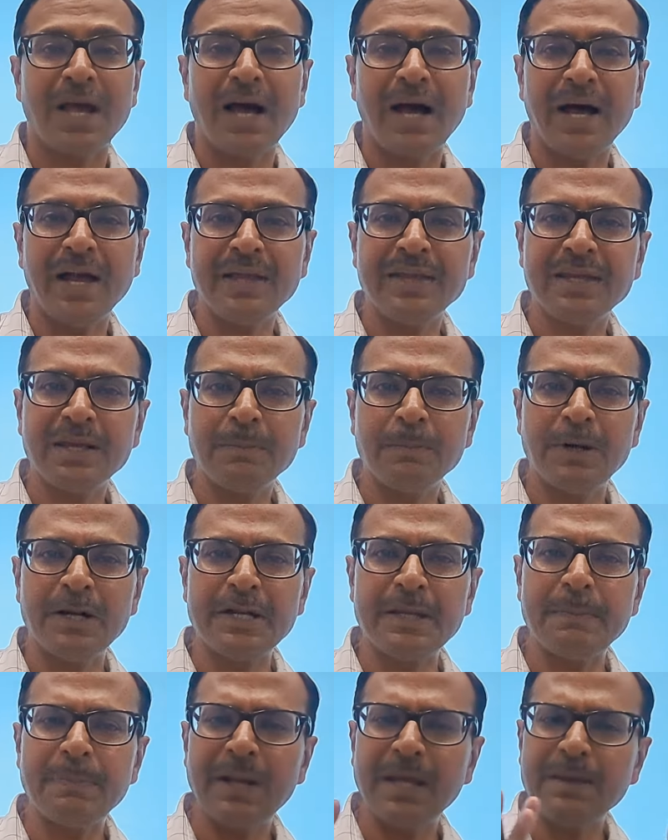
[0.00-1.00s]
I can
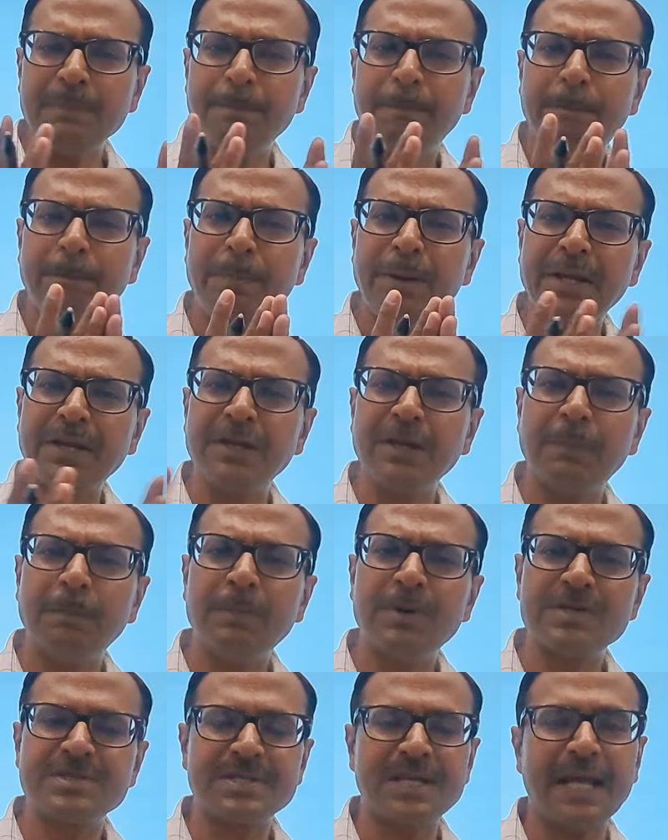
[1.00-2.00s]
multiply big
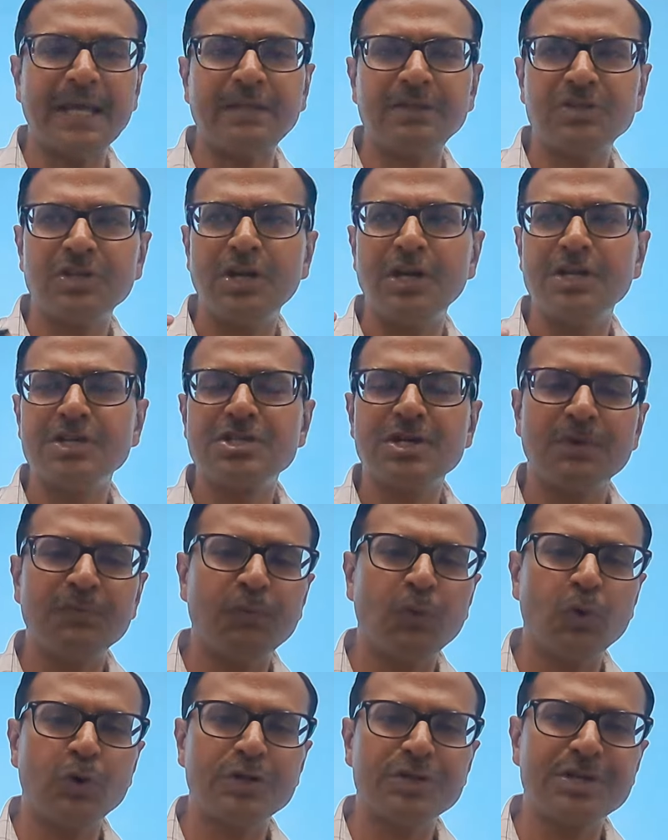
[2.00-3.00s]
numbers like 3 digit,
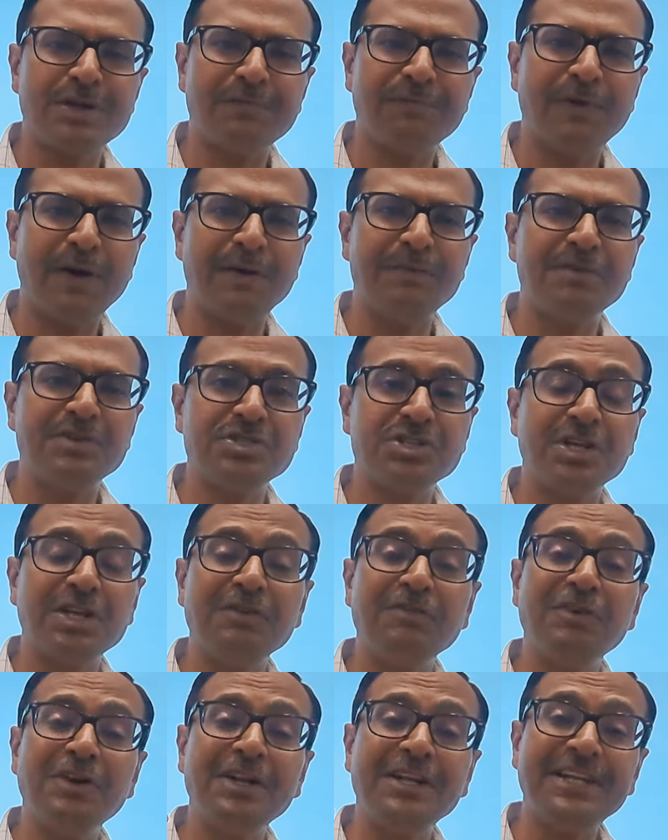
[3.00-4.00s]
4 digit, 5 digit,
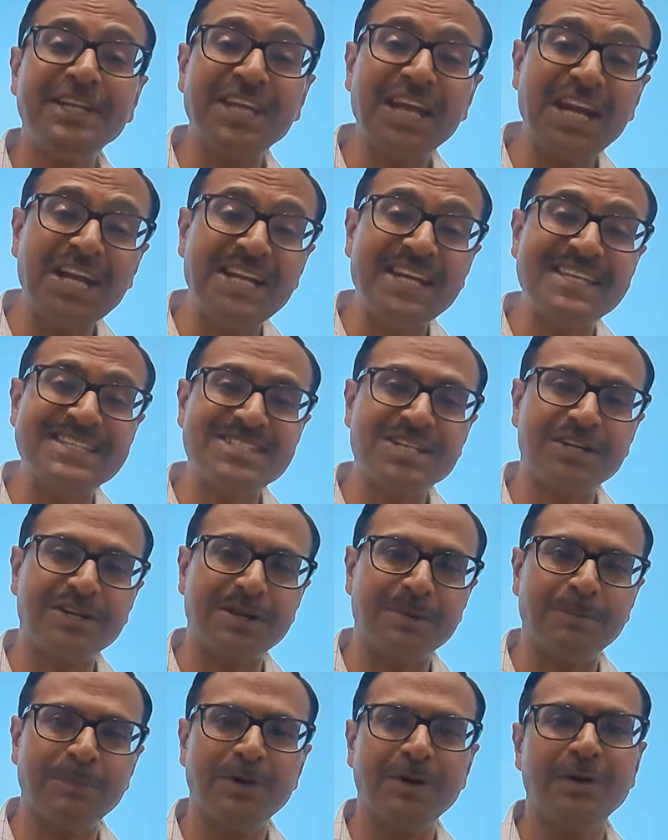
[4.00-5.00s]
even 10 digit
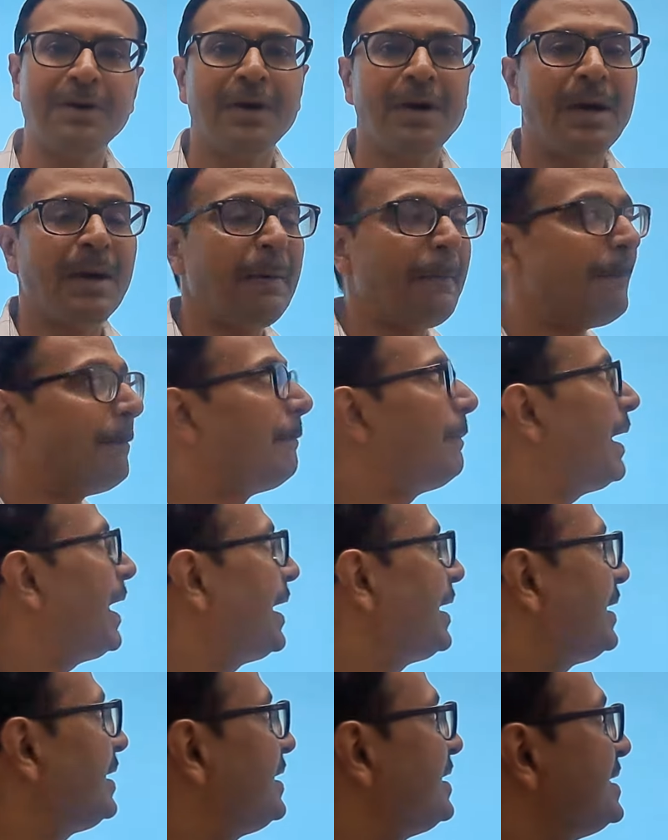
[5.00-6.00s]
number
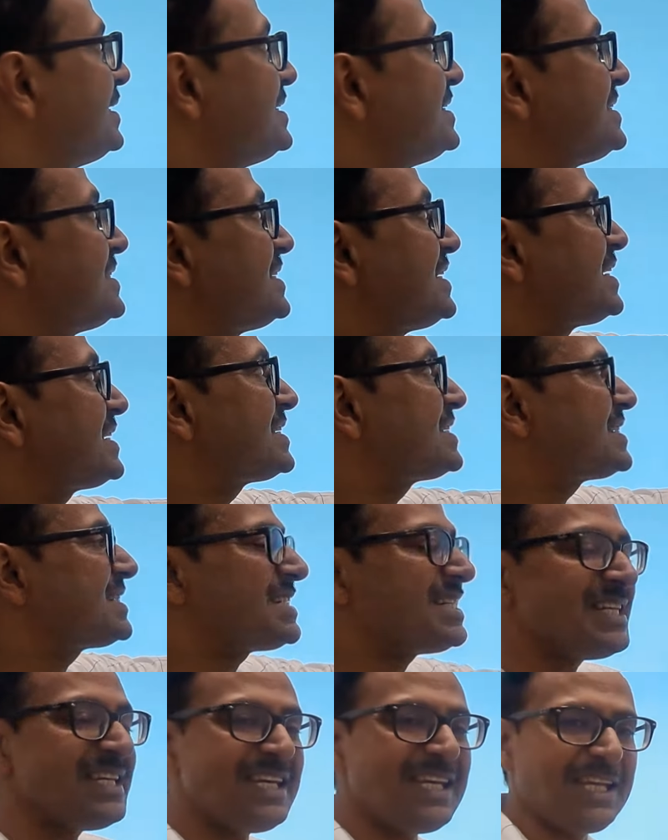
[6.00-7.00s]
by
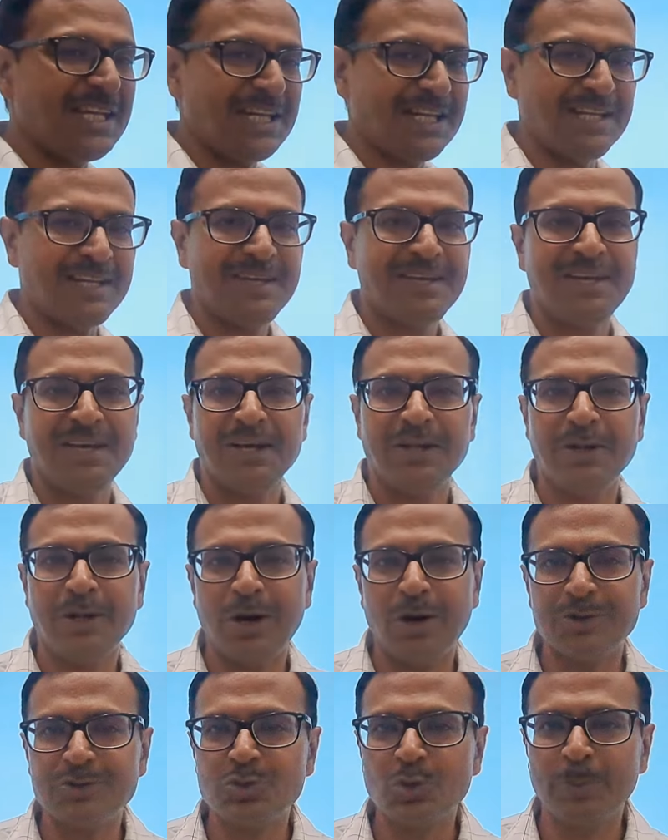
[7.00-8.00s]
16.
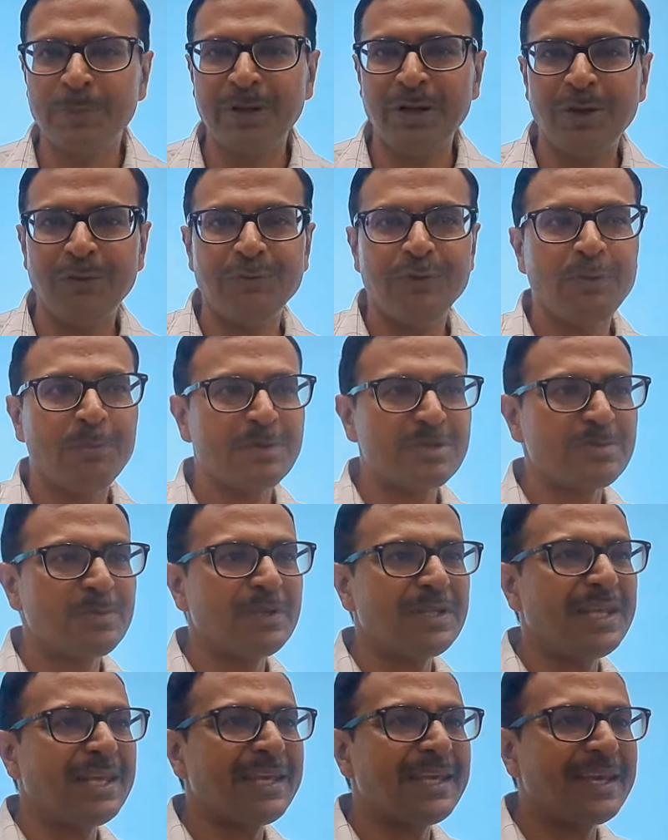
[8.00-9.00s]
Now, so many of you must
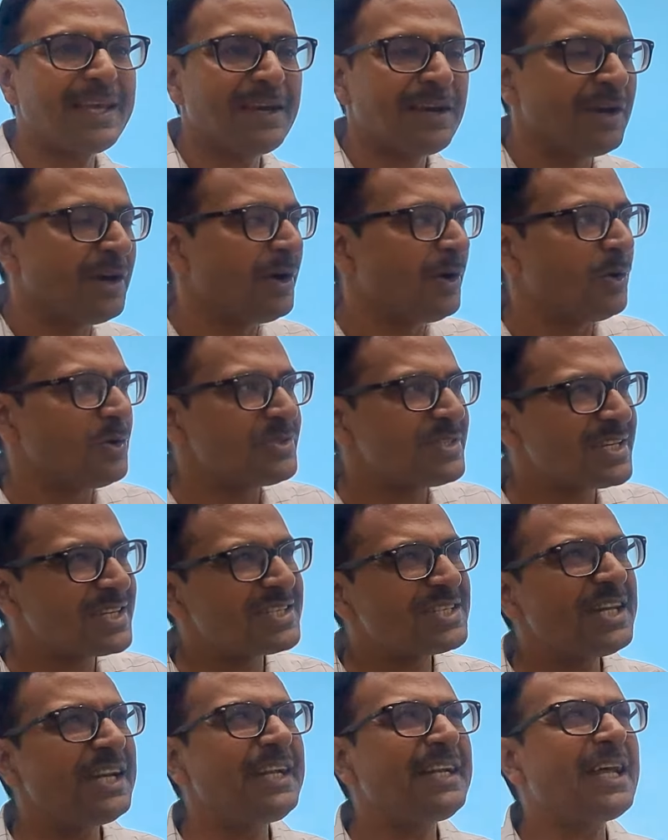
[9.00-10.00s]
be thinking,
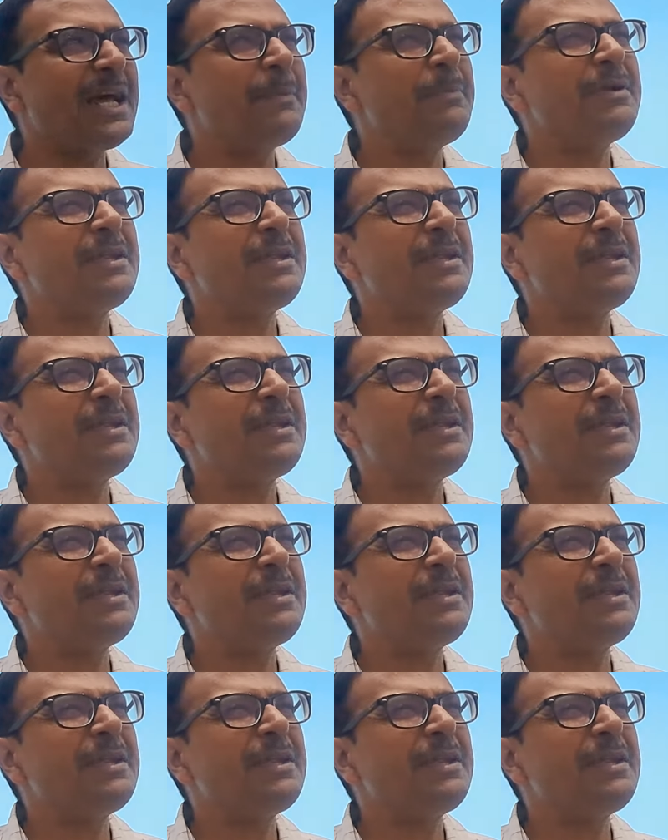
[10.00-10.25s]
16